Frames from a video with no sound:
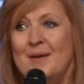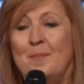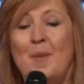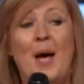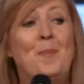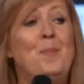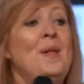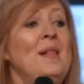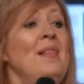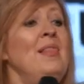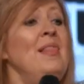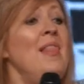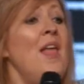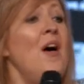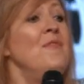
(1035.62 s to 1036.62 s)
my
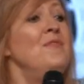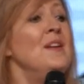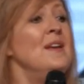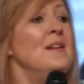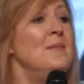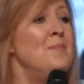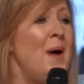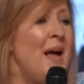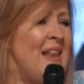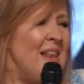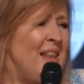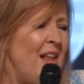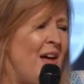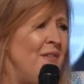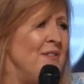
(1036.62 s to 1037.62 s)
beloved, my
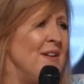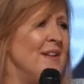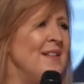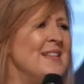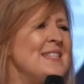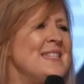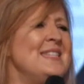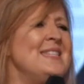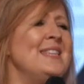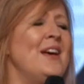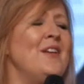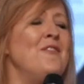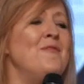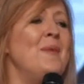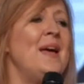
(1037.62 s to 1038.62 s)
loved, the
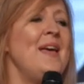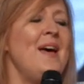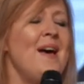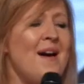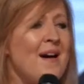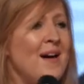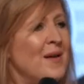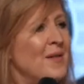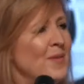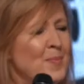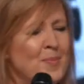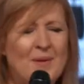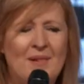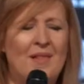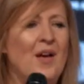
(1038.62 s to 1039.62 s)
Son of my heart, the
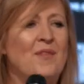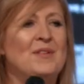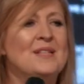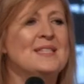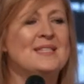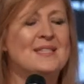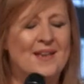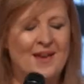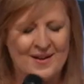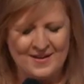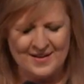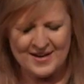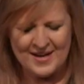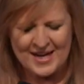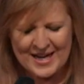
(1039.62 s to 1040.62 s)
beloved
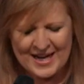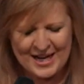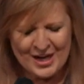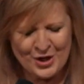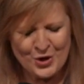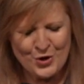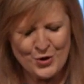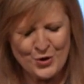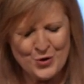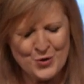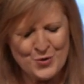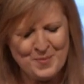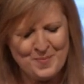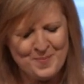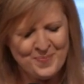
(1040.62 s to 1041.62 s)
Son, in
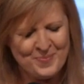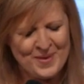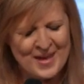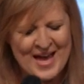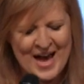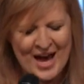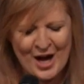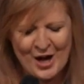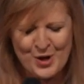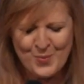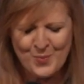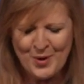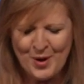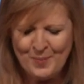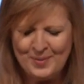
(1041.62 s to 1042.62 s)
whom I
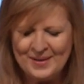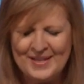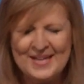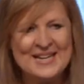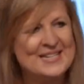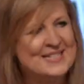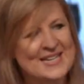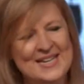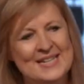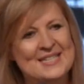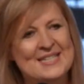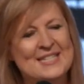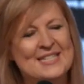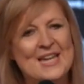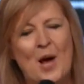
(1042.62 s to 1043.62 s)
am well pleased. He
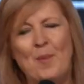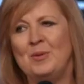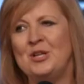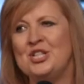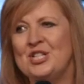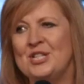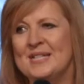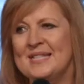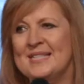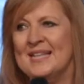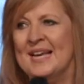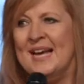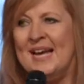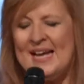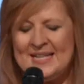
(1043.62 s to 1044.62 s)
establishes
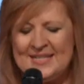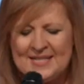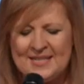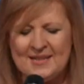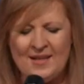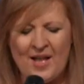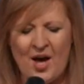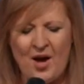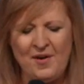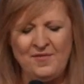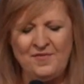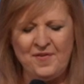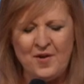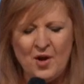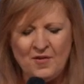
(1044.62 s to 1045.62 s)
His
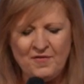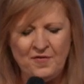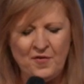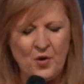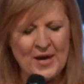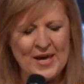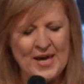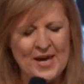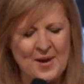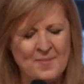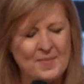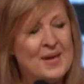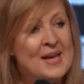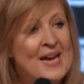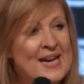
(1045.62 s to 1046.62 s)
love for
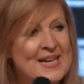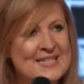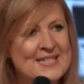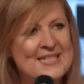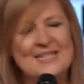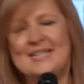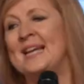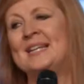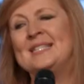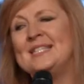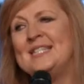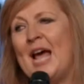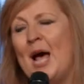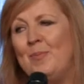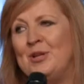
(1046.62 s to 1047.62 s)
Him, He
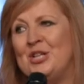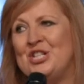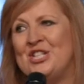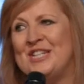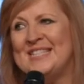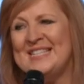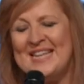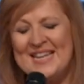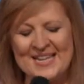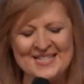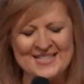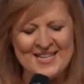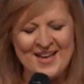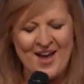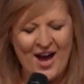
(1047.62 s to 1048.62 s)
establishes
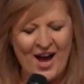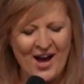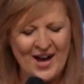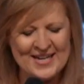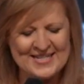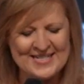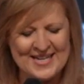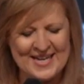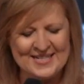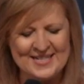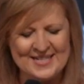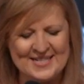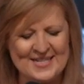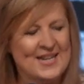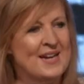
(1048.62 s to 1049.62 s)
His
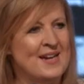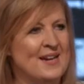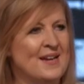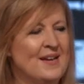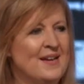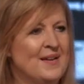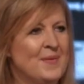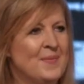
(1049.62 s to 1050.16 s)
identity.